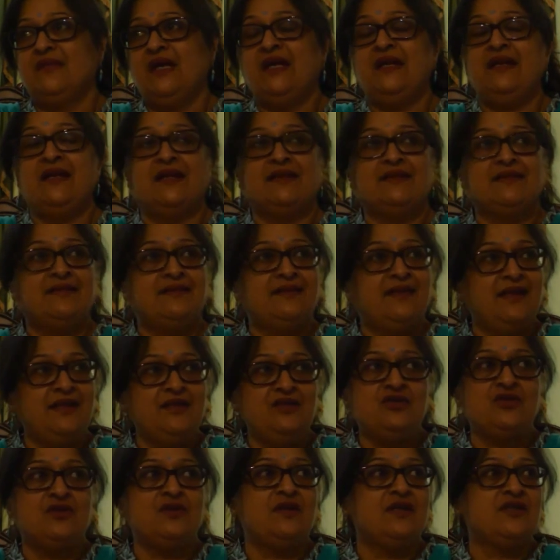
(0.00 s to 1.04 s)
And
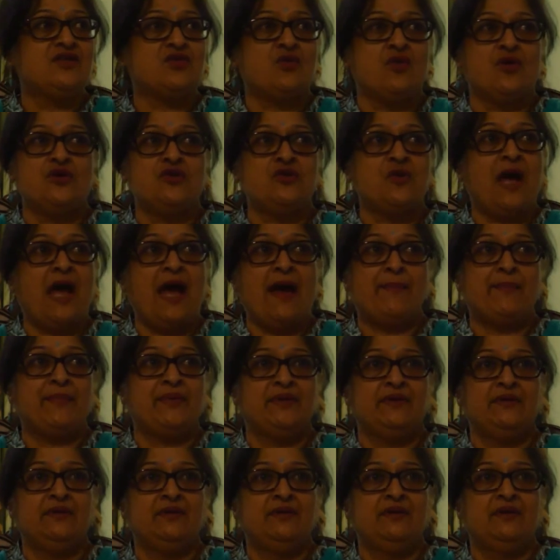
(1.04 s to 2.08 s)
nothing is going to
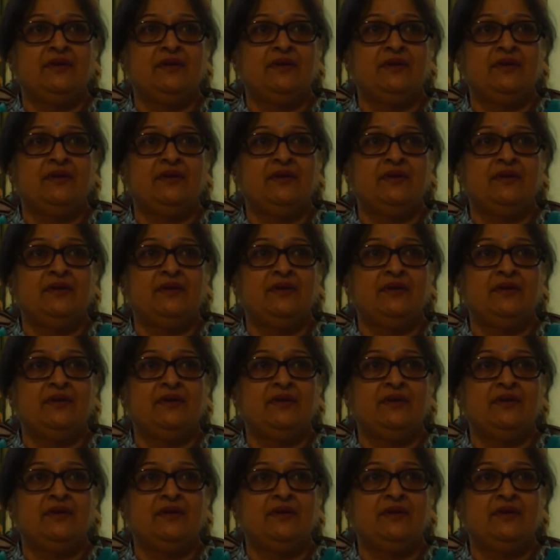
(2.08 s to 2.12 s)
happen